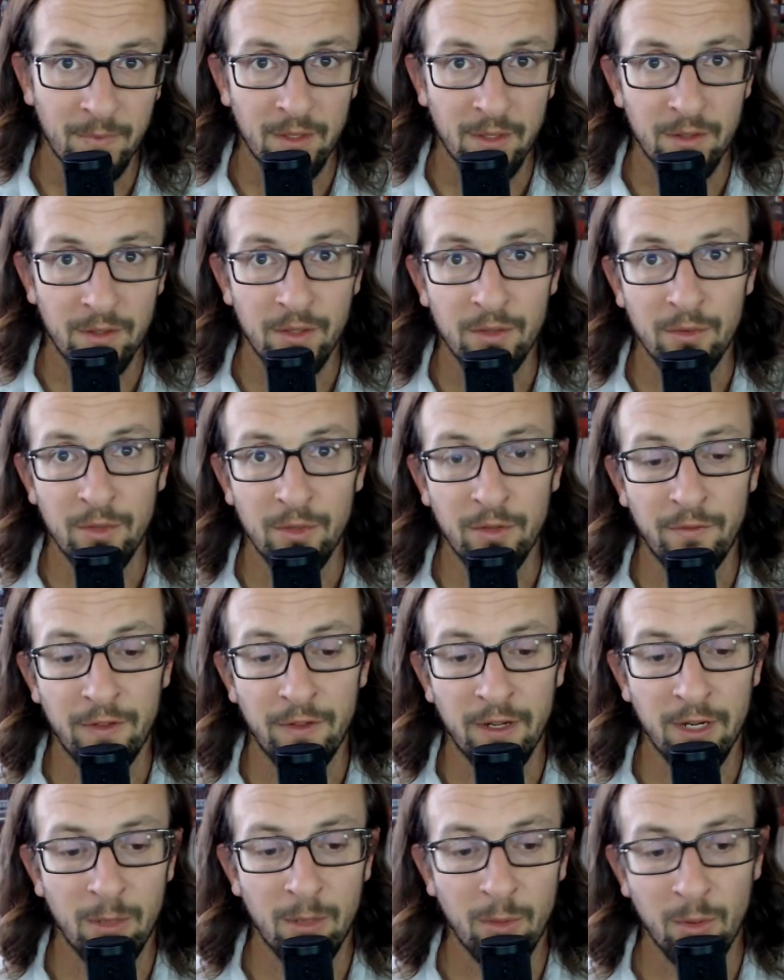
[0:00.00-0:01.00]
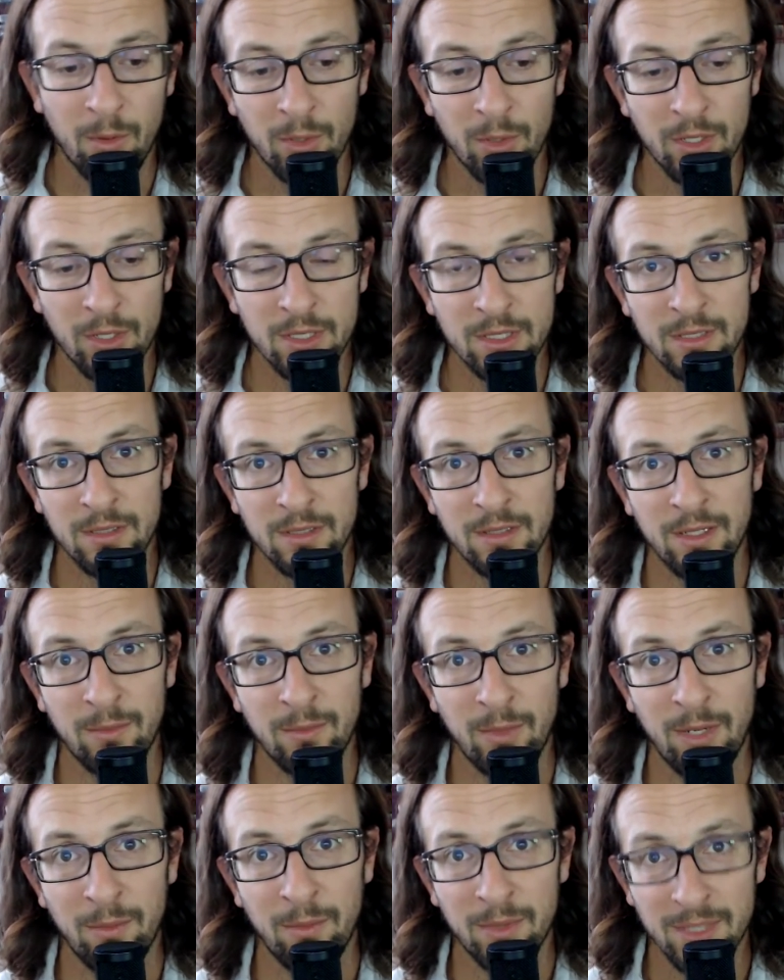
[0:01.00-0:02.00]
you you figure out what works
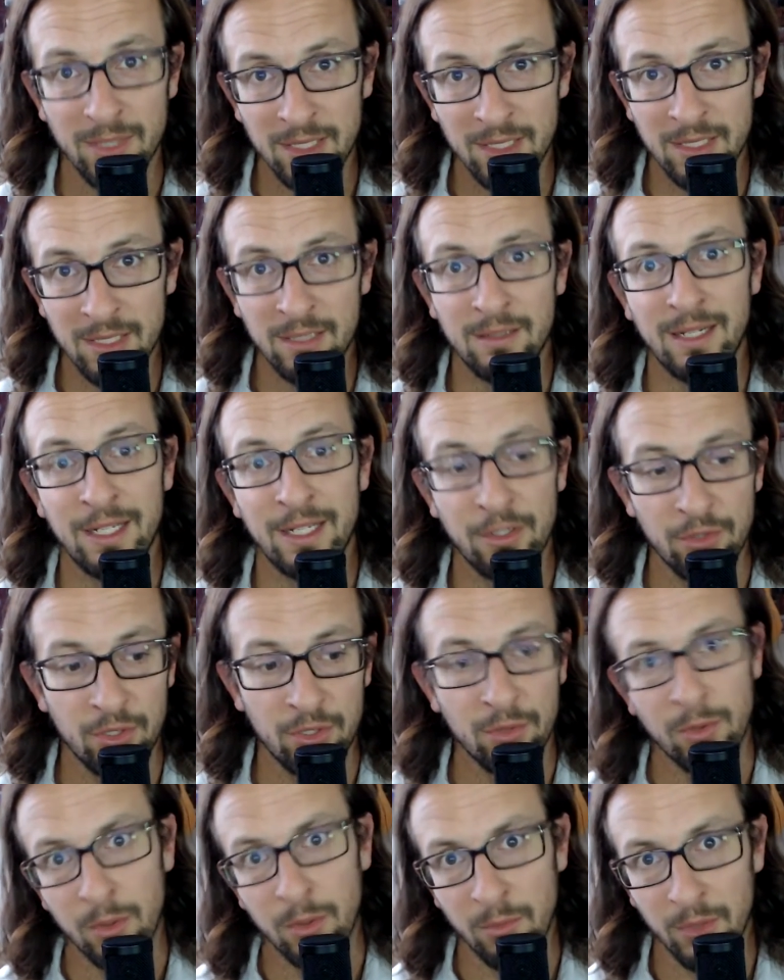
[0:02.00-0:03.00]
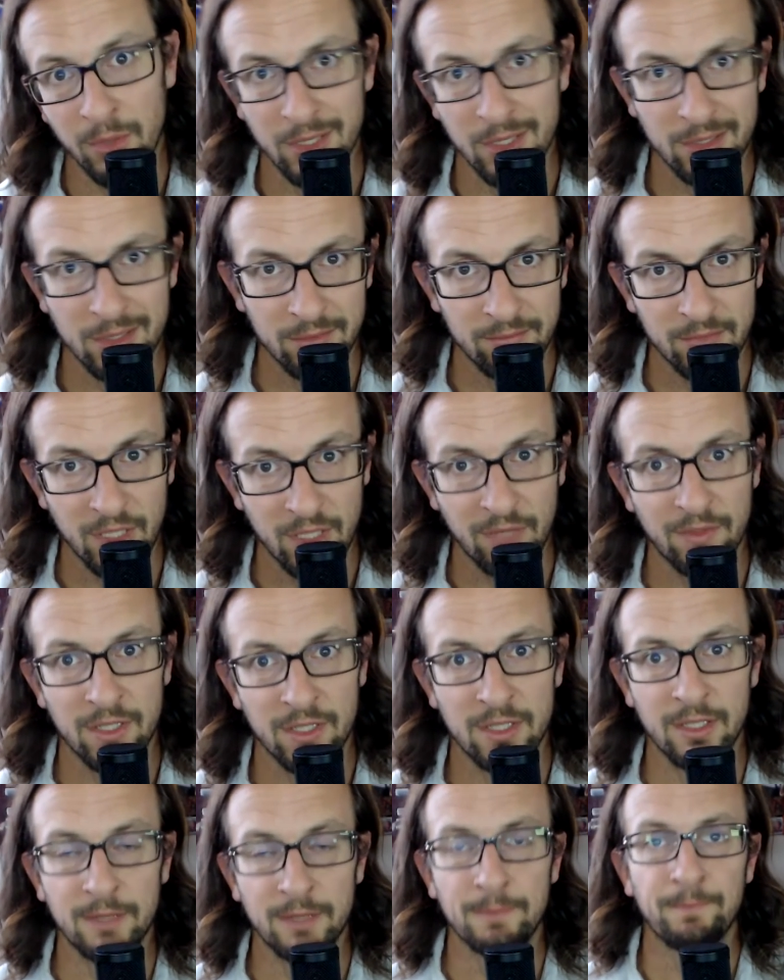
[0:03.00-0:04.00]
and, and what doesn't and you do what works,
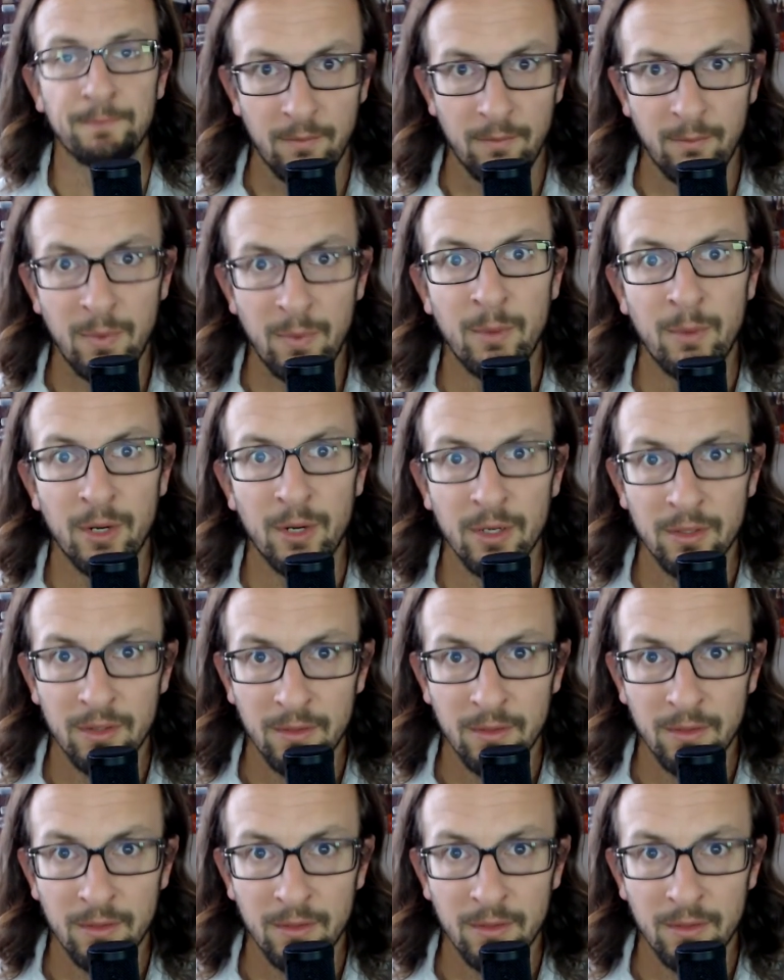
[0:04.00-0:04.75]
obviously. Remember,